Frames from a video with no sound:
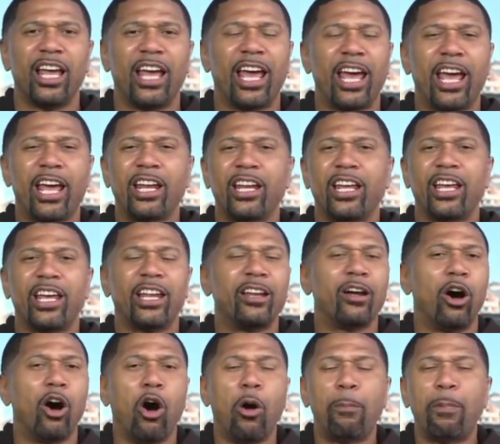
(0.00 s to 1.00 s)
And in
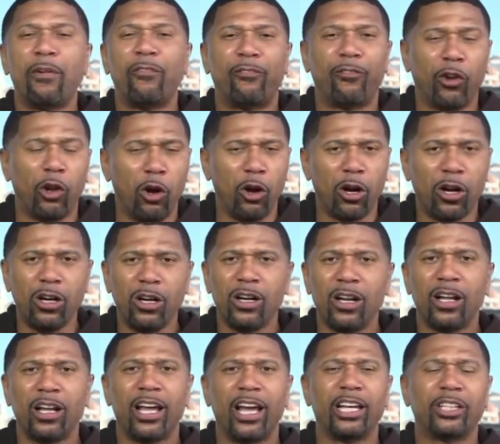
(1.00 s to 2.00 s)
the open floor,
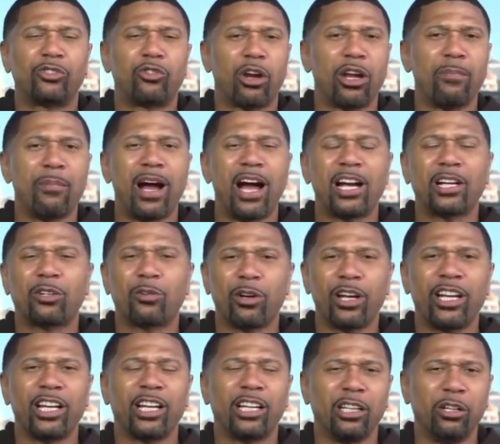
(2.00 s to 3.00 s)
as Draymond
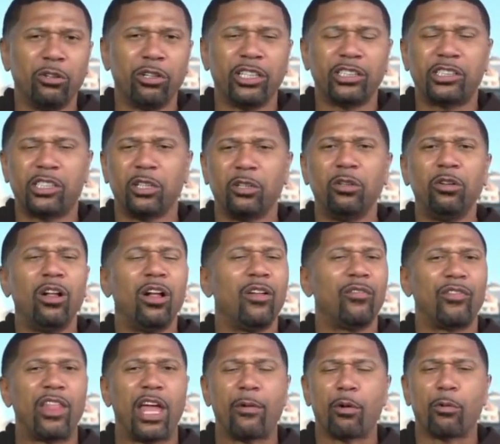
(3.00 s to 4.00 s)
Green alluded to,
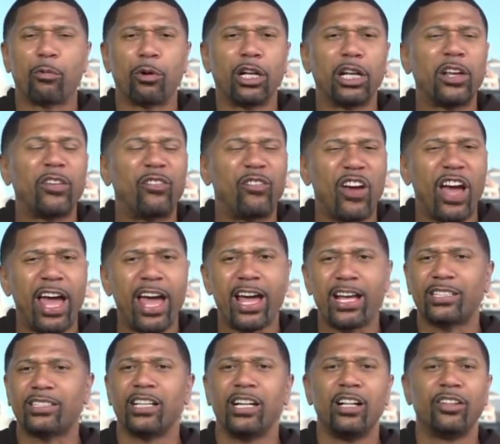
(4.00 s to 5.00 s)
they were really
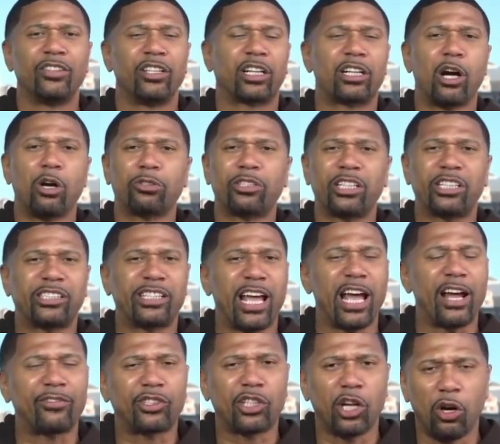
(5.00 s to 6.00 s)
fast. The coaching
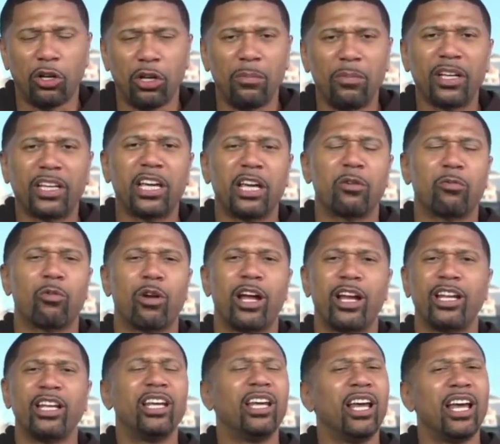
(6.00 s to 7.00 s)
staff told them to get
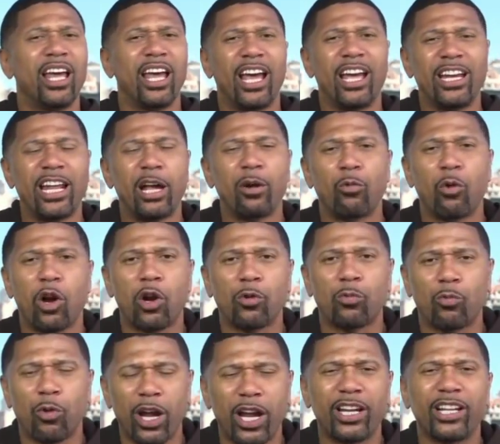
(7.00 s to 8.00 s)
ready, and they
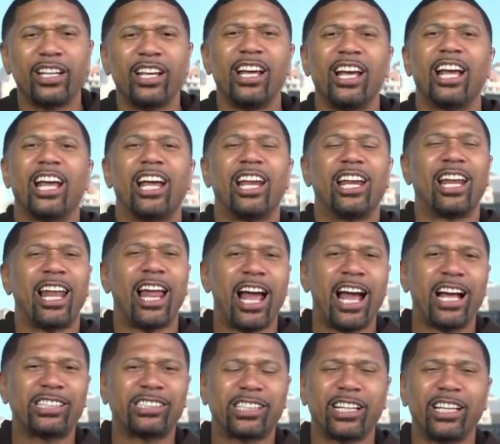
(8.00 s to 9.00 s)
weren't ready. And
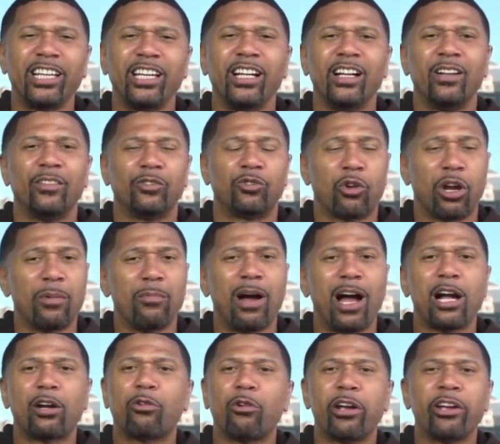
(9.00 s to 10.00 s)
lastly,
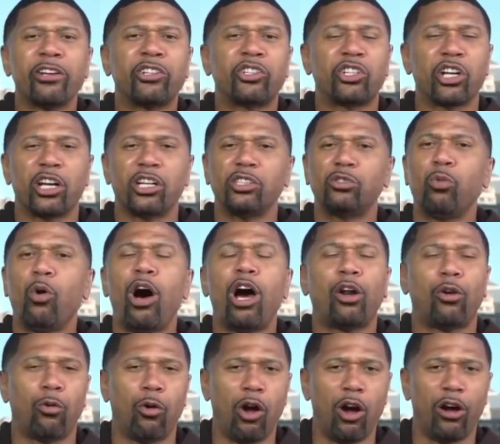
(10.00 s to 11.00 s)
Draymond Green shut his
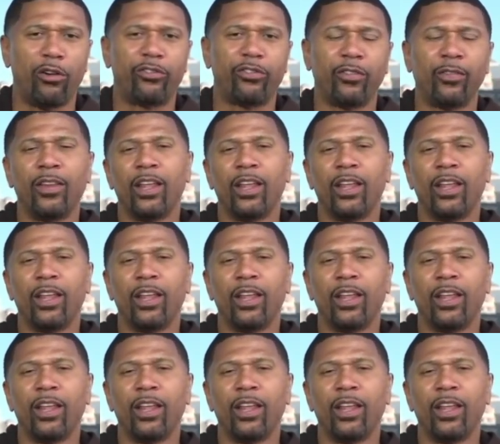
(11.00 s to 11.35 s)
water off.